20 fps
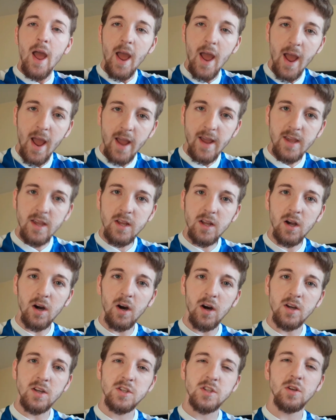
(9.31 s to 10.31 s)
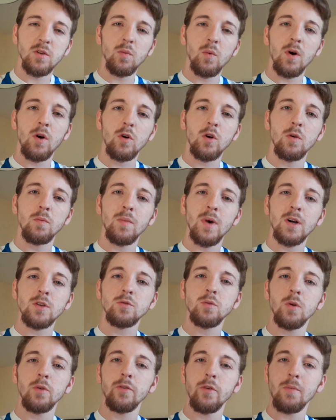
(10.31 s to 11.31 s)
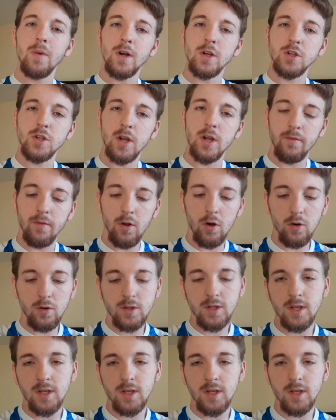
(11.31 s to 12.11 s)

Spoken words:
Hey guys, and welcome back to another Matchday Vlog.